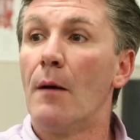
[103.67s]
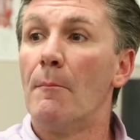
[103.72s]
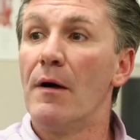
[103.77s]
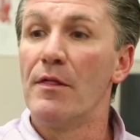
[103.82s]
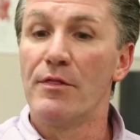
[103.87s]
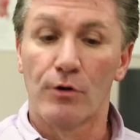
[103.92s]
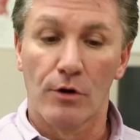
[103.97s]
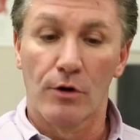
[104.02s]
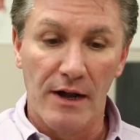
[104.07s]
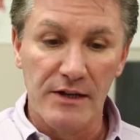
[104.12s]

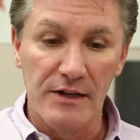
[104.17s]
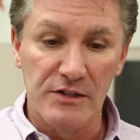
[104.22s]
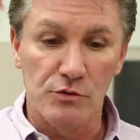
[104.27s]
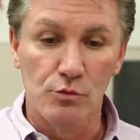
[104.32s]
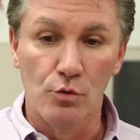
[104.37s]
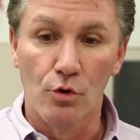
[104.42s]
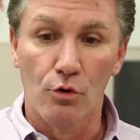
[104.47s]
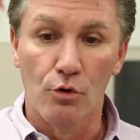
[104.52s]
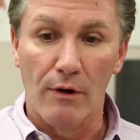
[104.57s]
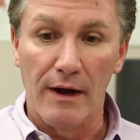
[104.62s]
Their high
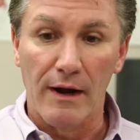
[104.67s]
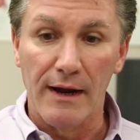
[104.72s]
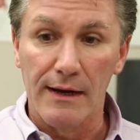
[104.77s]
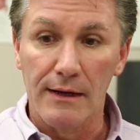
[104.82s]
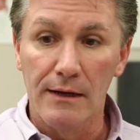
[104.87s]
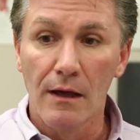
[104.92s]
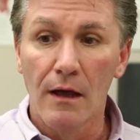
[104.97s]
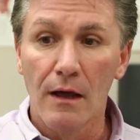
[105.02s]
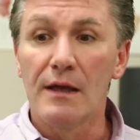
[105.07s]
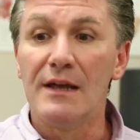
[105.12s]
school
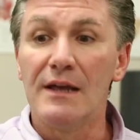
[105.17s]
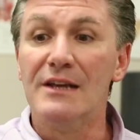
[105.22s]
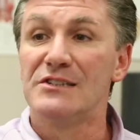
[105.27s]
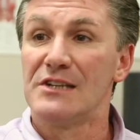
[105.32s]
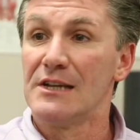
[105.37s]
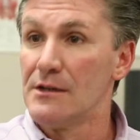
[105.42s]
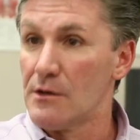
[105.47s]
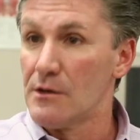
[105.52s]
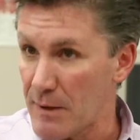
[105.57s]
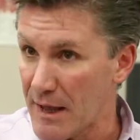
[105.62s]
grade
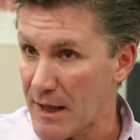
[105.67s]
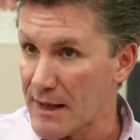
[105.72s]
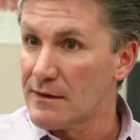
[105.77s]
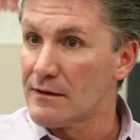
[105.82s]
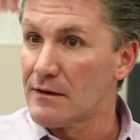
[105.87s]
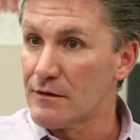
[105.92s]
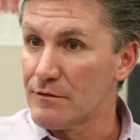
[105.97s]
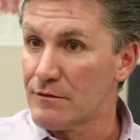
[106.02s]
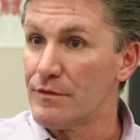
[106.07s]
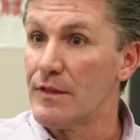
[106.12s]
is
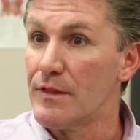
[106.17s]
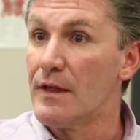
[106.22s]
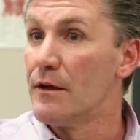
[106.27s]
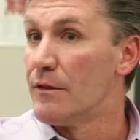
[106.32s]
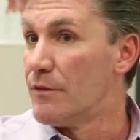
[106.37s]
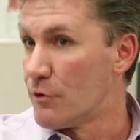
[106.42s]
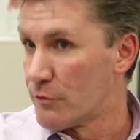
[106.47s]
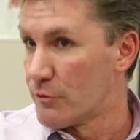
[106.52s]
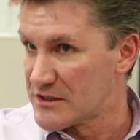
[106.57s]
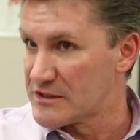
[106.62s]
independent of
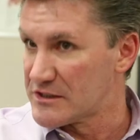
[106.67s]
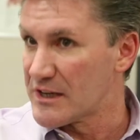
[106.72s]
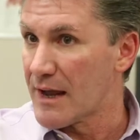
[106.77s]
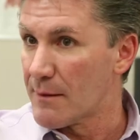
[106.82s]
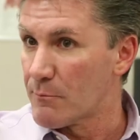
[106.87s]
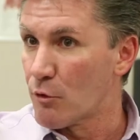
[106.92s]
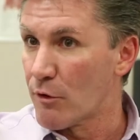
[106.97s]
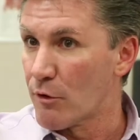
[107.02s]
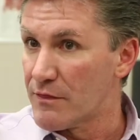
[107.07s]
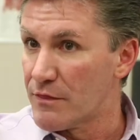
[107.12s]
their
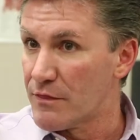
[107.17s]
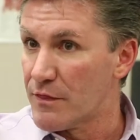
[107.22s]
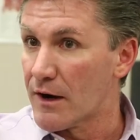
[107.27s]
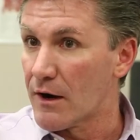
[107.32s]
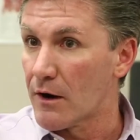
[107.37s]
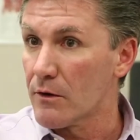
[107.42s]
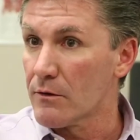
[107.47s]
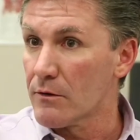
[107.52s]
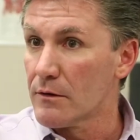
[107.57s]
exam grade there.